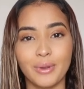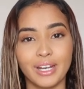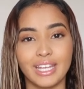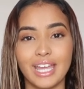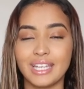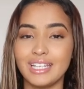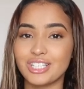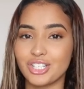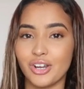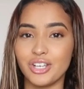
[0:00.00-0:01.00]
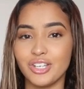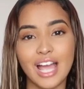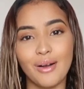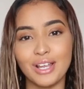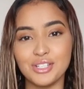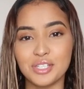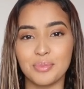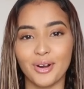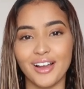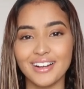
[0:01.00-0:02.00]
we're gonna get into showing you how I use the
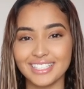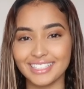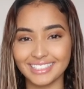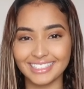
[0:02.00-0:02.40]
product.